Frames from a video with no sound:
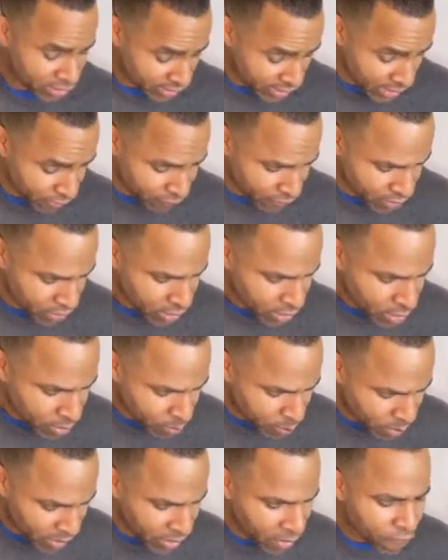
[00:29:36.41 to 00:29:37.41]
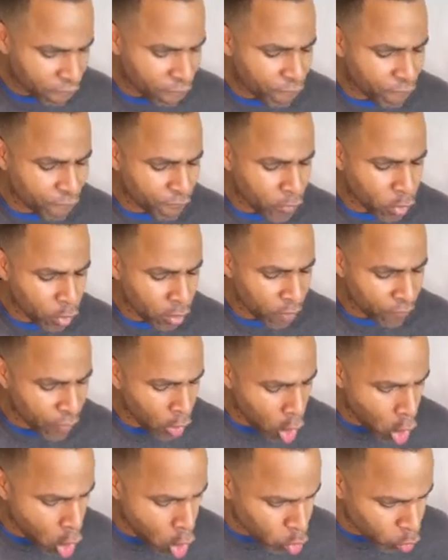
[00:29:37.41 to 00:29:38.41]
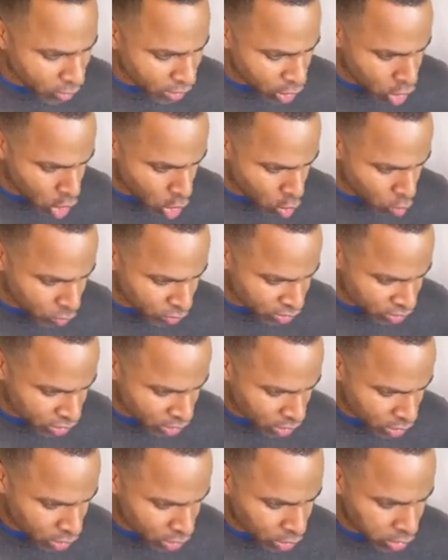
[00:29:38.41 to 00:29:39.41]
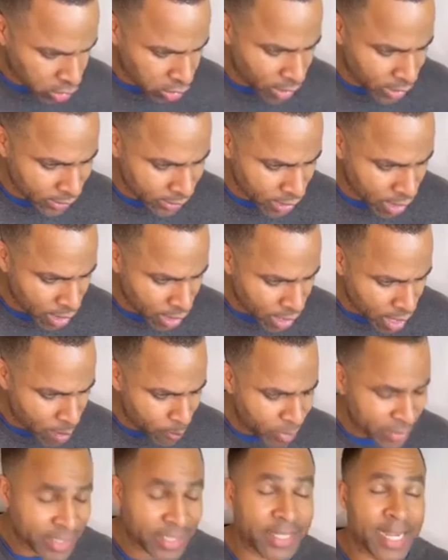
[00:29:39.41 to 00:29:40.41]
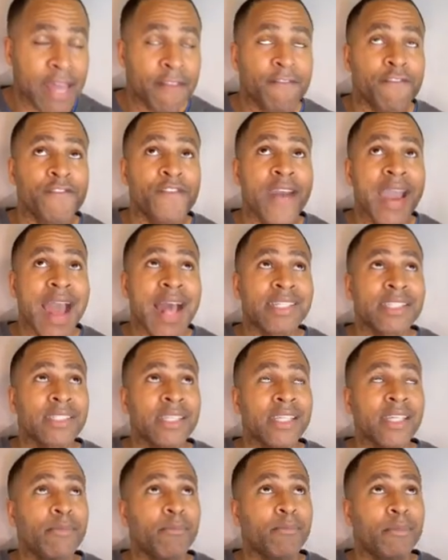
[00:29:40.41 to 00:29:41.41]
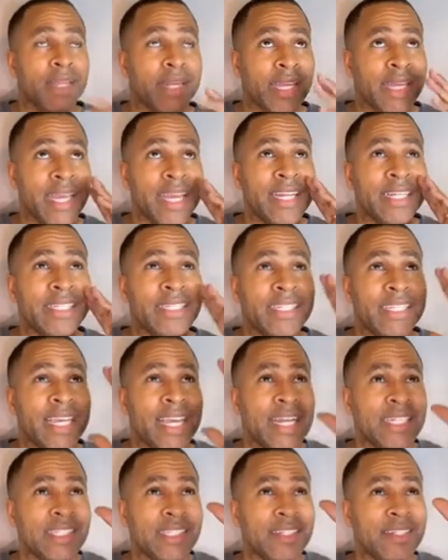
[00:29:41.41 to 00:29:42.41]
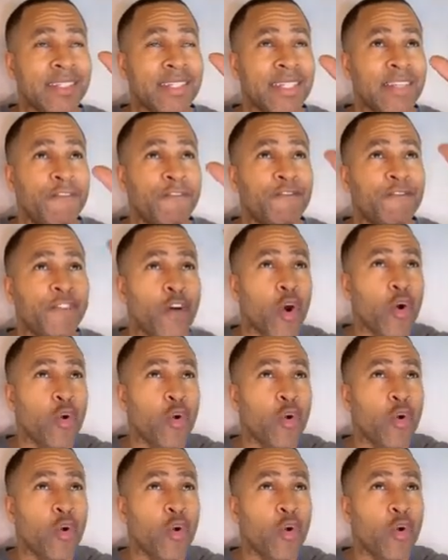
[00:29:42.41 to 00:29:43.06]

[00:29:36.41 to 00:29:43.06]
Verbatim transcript: being full of the Holy Ghost, looked up steadfastly, meaning intentionally focused